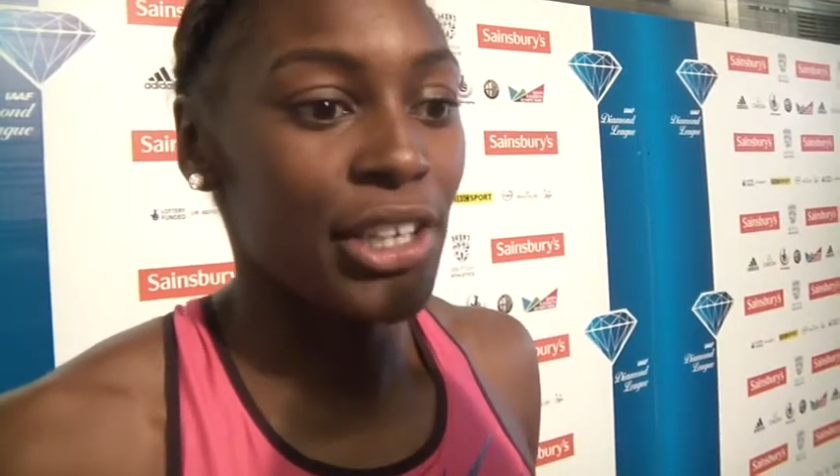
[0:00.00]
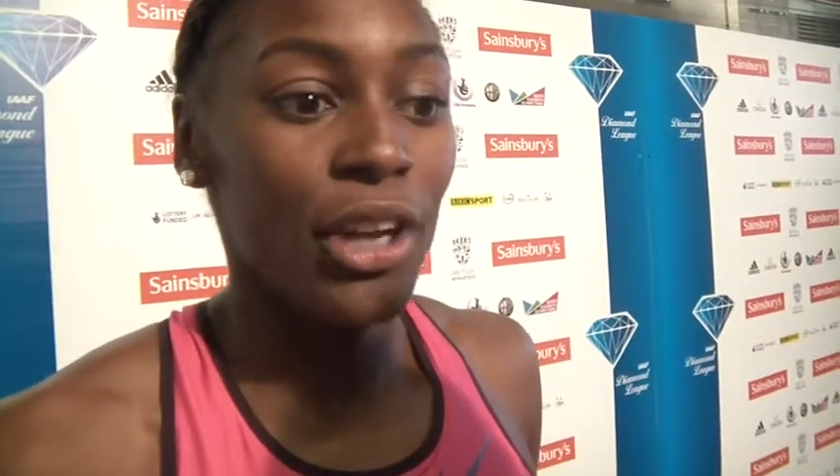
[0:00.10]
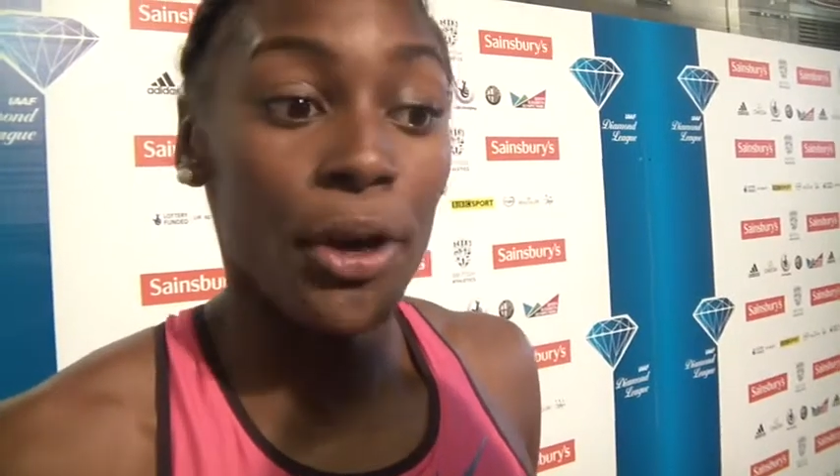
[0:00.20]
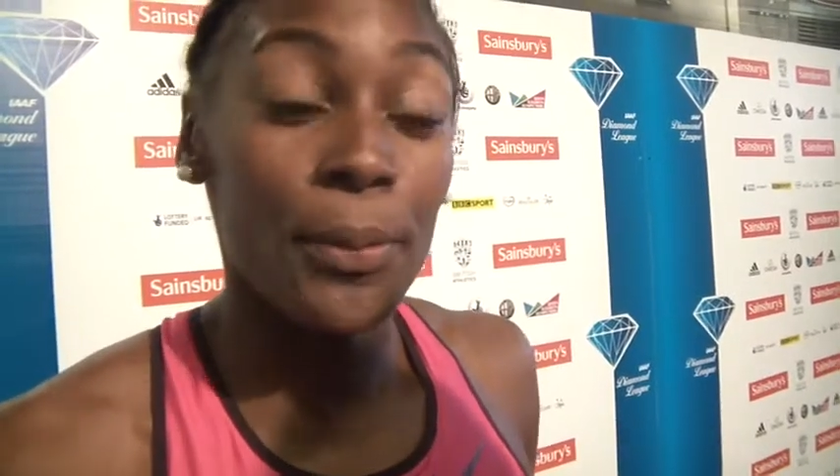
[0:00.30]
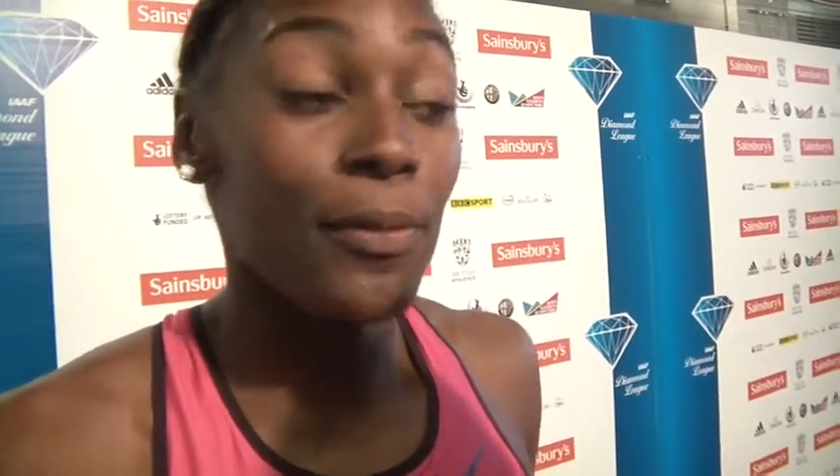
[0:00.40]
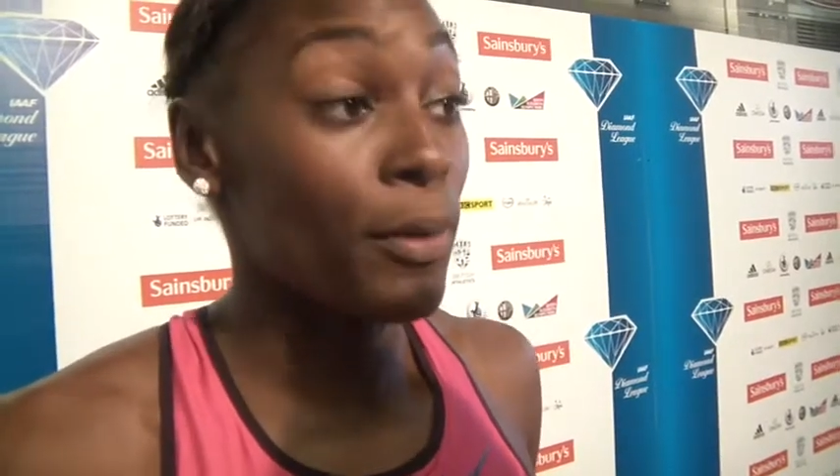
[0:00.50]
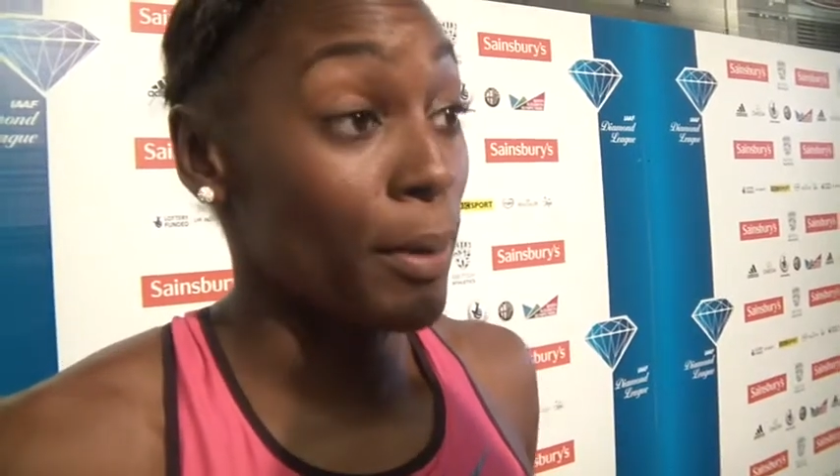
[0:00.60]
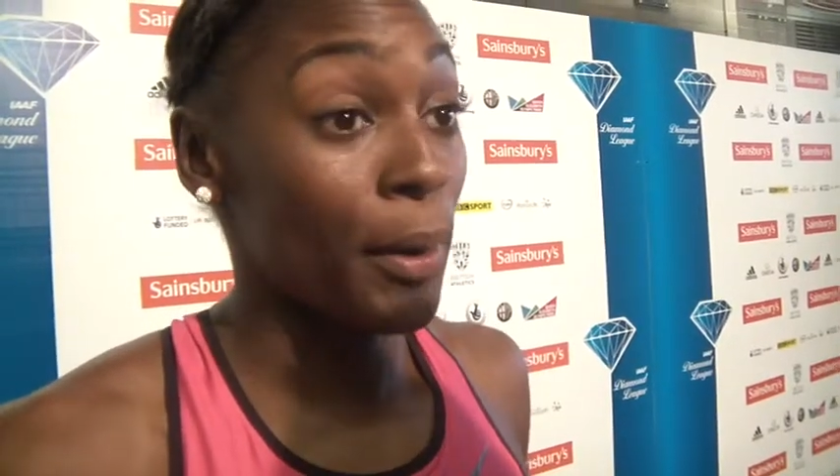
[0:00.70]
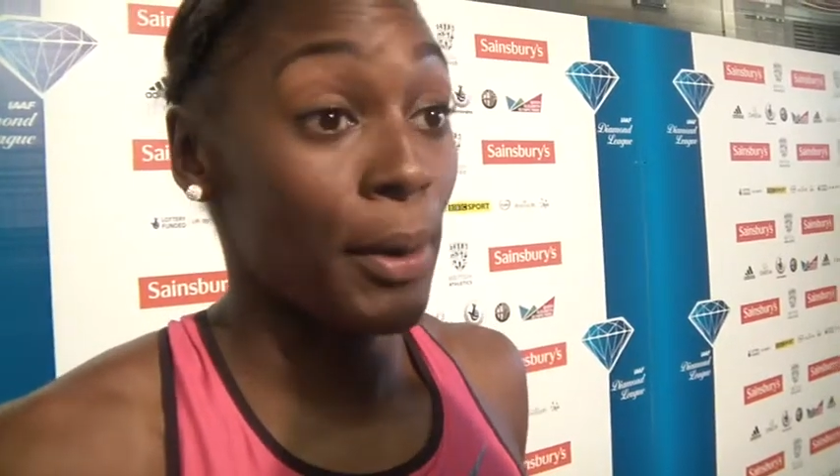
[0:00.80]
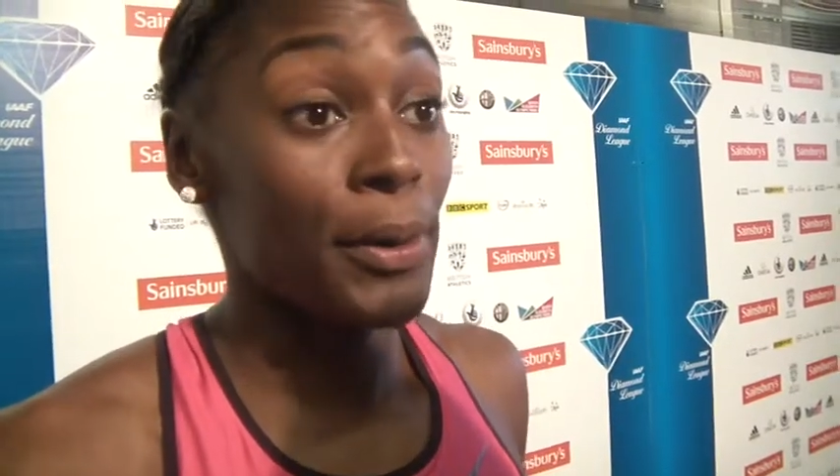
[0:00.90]
You know,
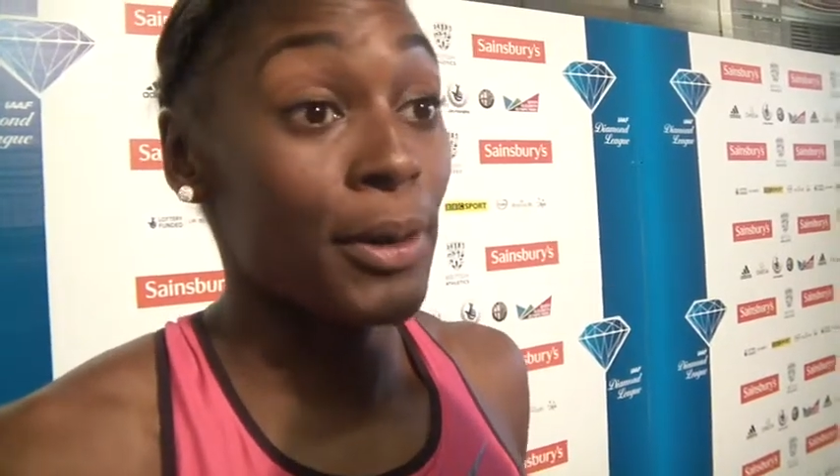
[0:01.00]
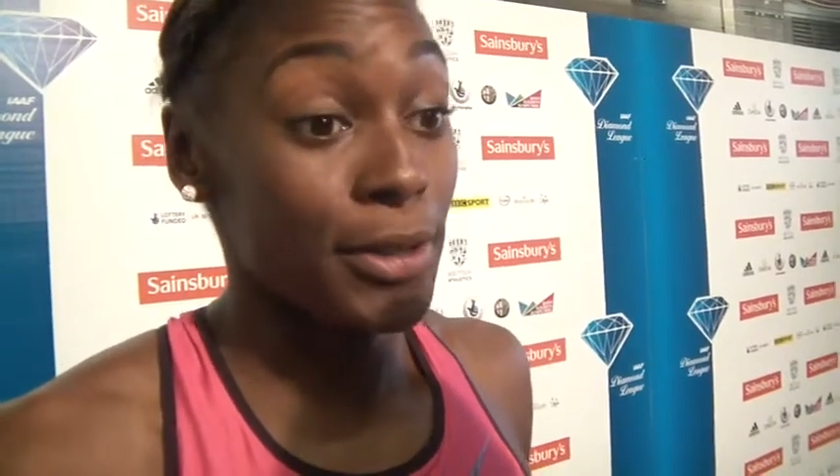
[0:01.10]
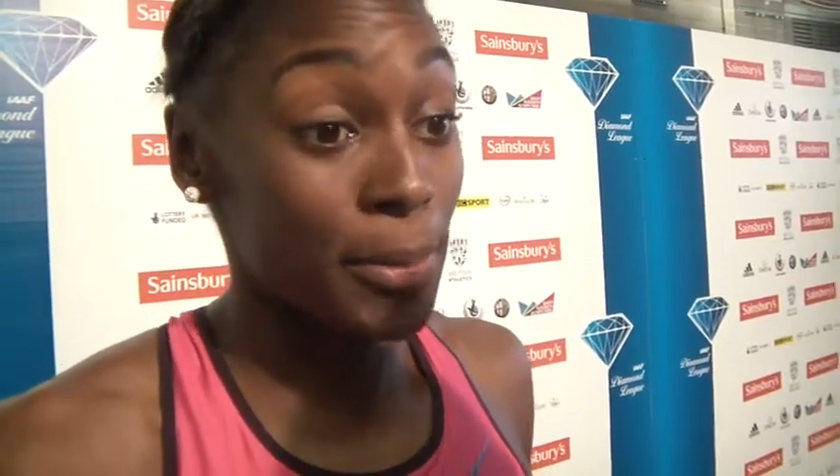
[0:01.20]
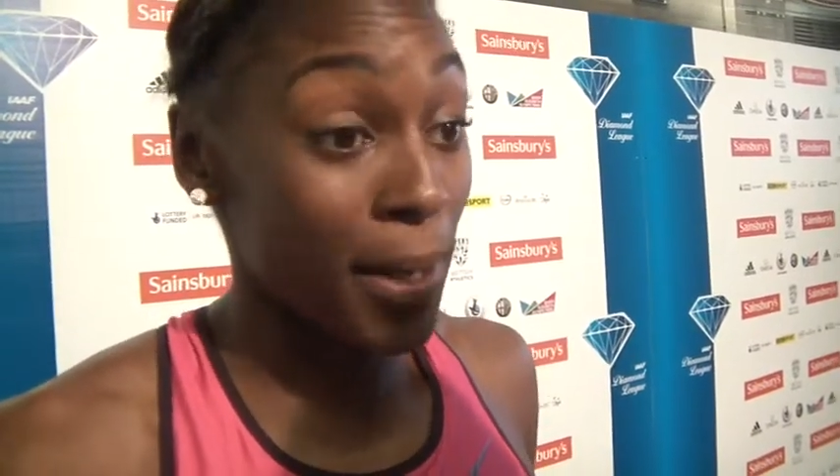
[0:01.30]
we've got going off to